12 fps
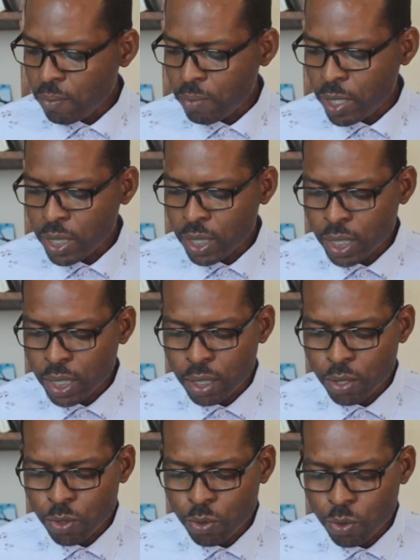
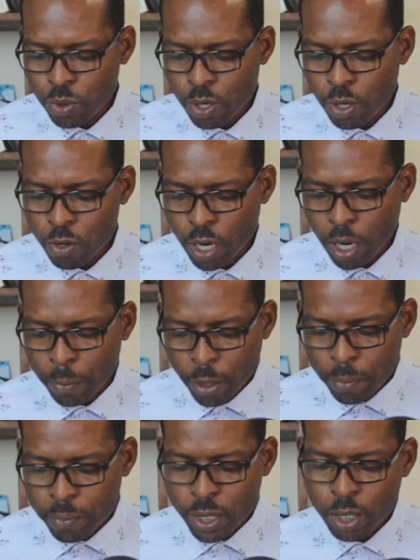basically to wrap
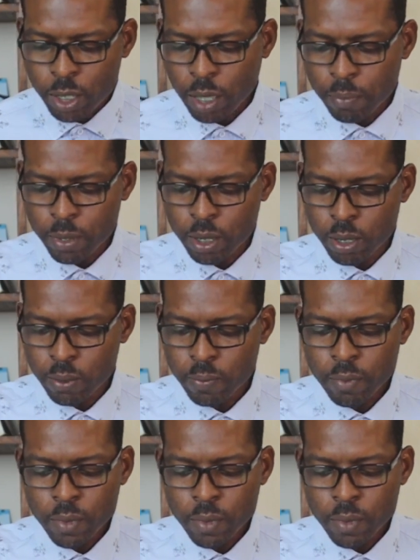up this chapter